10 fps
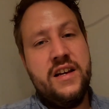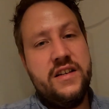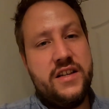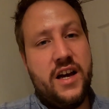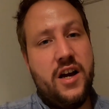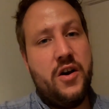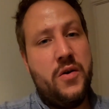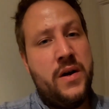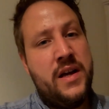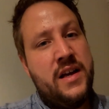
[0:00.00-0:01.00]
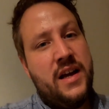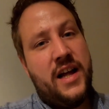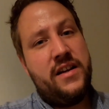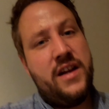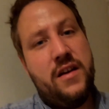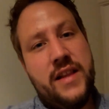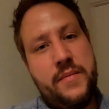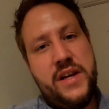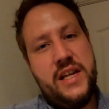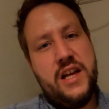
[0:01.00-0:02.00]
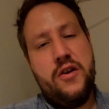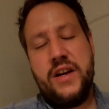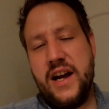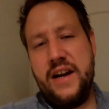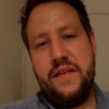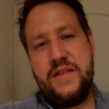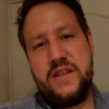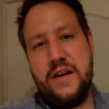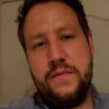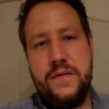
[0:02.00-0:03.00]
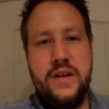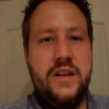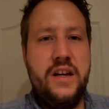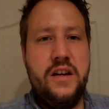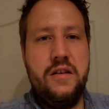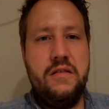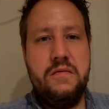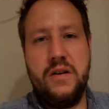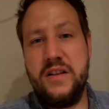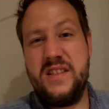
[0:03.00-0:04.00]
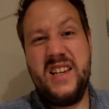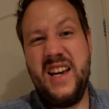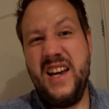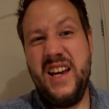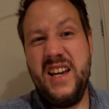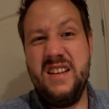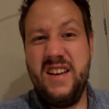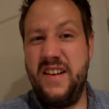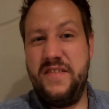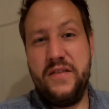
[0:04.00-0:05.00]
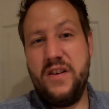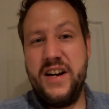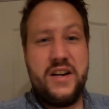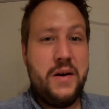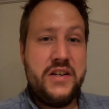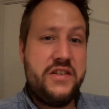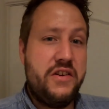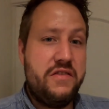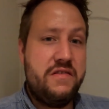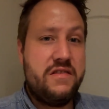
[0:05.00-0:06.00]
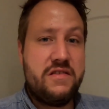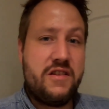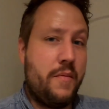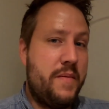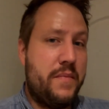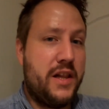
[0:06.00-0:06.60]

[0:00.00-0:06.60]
So I don't know. Let me know the kind of stuff that you want to see. If you've got any questions, comment